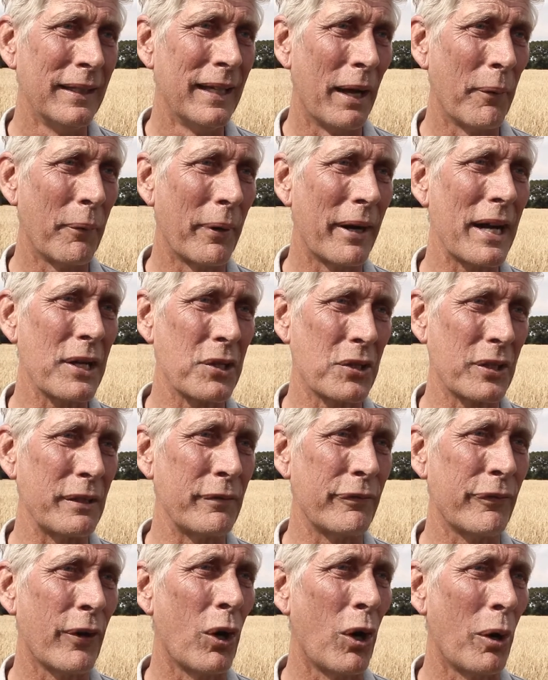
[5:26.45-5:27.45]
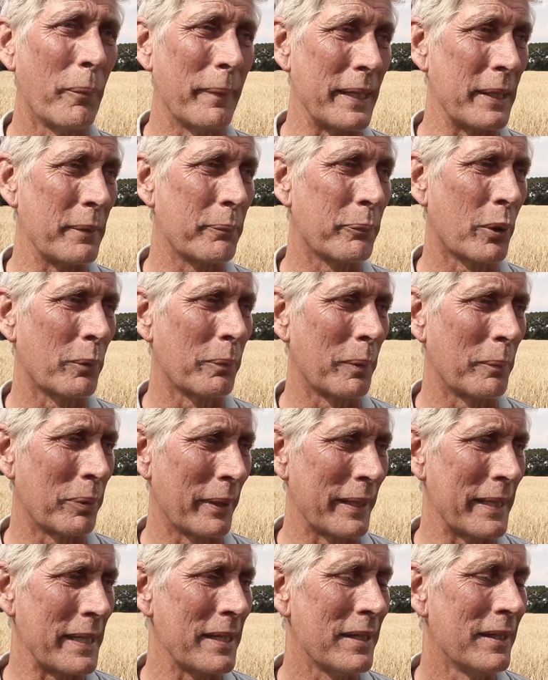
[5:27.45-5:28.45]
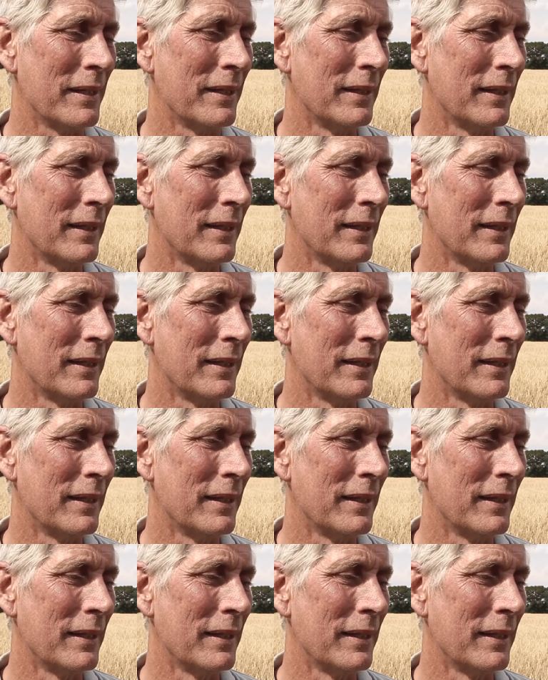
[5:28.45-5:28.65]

and we're actually farming probably